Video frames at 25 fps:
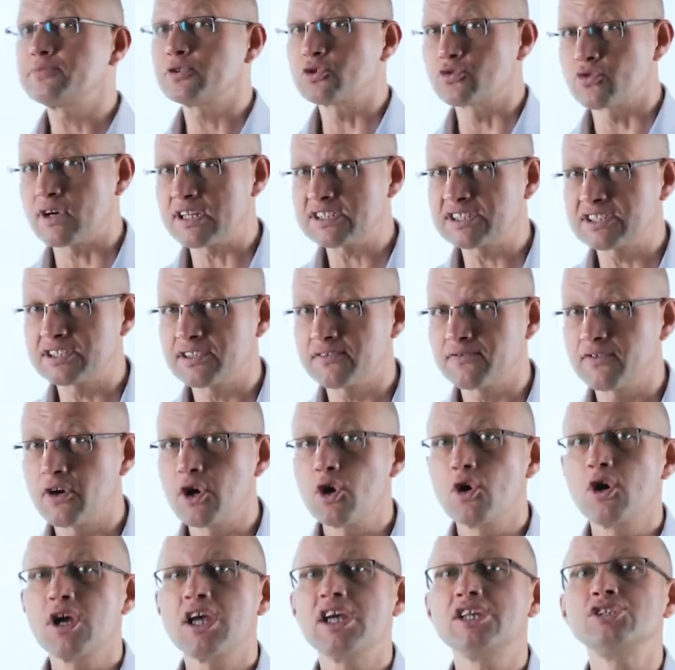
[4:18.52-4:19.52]
progressive
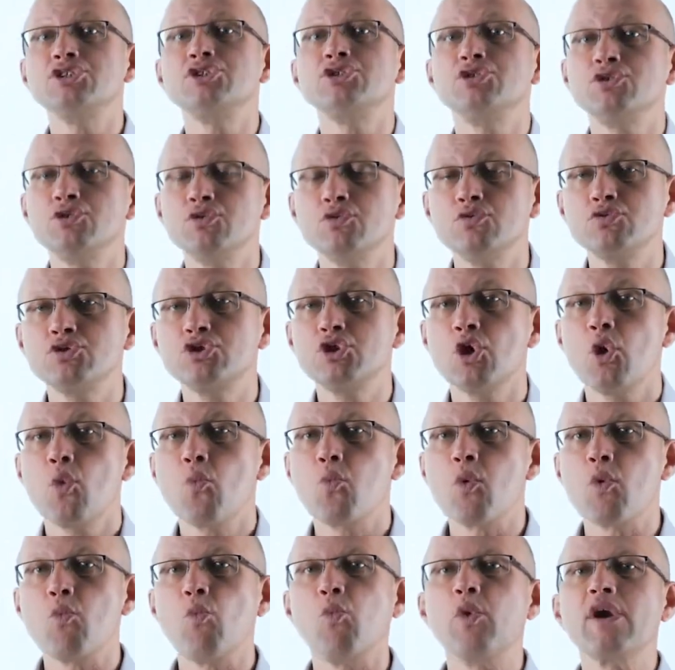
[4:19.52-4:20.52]
is used
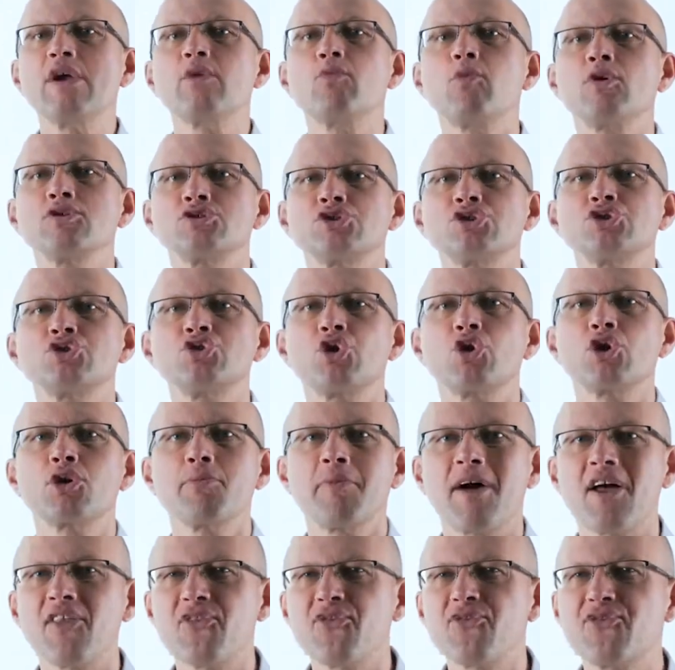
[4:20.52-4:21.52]
when we want to talk
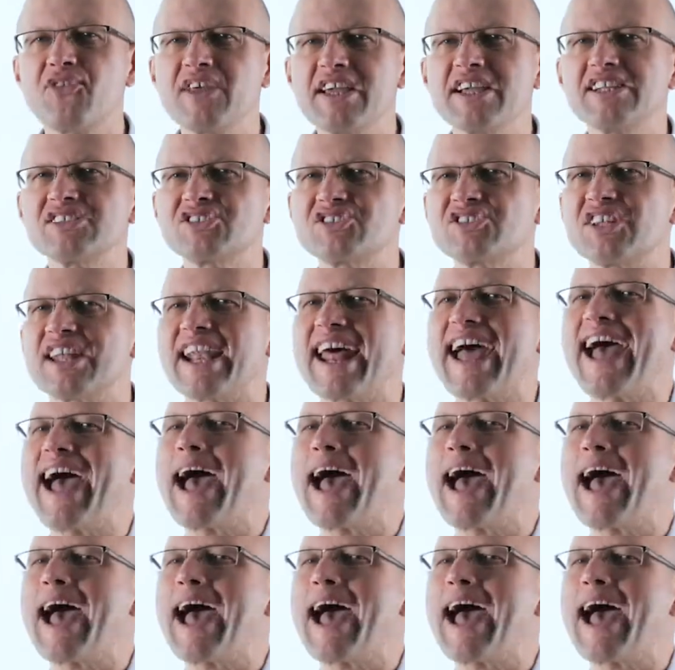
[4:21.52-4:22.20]
about things that are